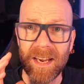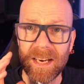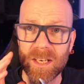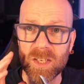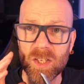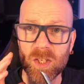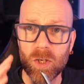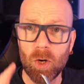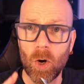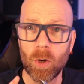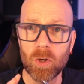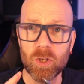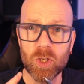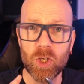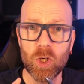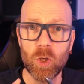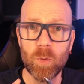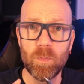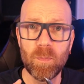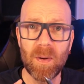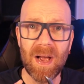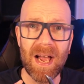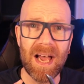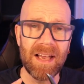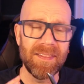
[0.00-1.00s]
it's not too
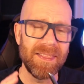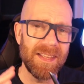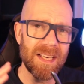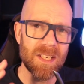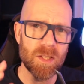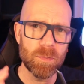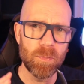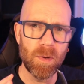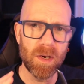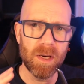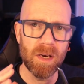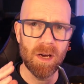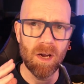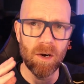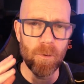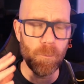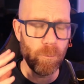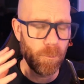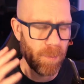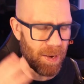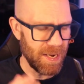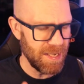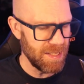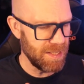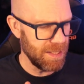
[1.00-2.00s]
bad. That's my kind
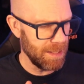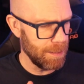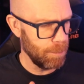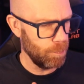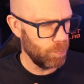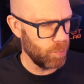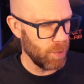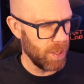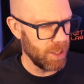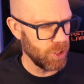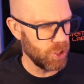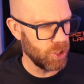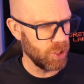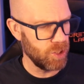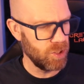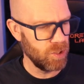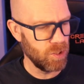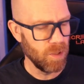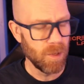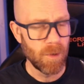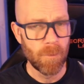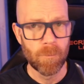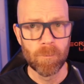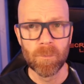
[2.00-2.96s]
of basic impression